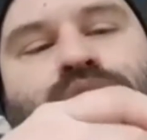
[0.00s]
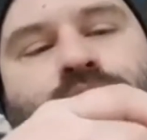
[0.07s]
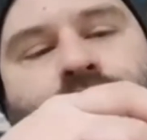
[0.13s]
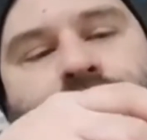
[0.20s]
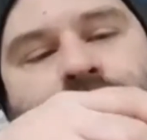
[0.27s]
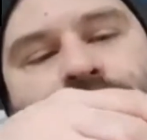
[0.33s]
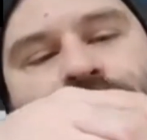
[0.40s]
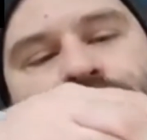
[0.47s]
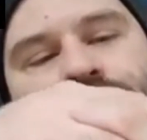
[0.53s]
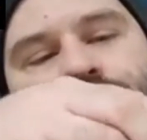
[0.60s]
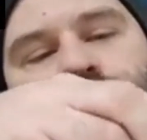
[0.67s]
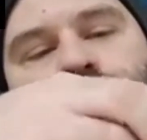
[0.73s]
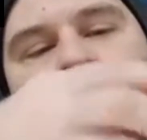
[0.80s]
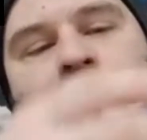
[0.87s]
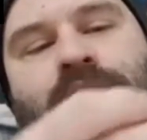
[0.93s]
you can actually
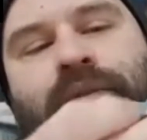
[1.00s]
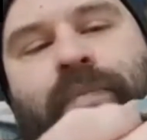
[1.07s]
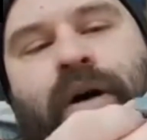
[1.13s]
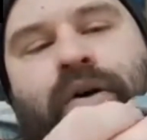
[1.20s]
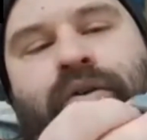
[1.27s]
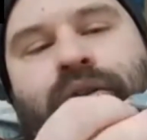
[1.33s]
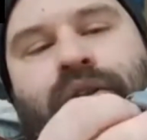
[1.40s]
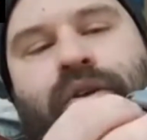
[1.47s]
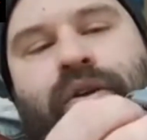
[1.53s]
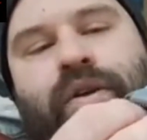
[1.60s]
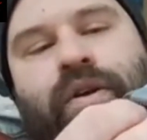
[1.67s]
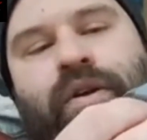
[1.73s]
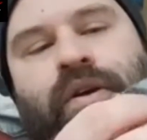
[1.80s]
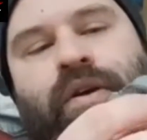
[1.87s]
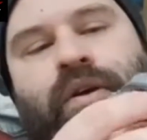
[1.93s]
open his mouth,
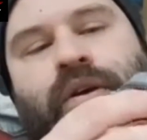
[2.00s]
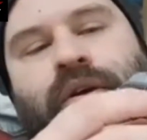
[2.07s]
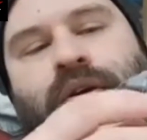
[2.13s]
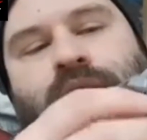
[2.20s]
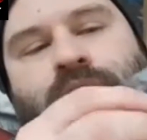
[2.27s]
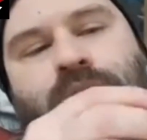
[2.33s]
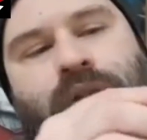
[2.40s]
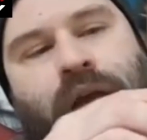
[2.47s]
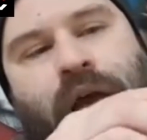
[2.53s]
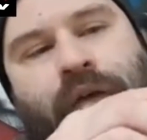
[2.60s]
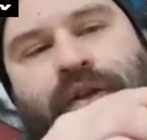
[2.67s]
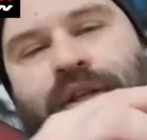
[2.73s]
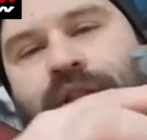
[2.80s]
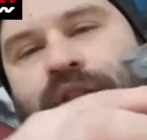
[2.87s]
and there's a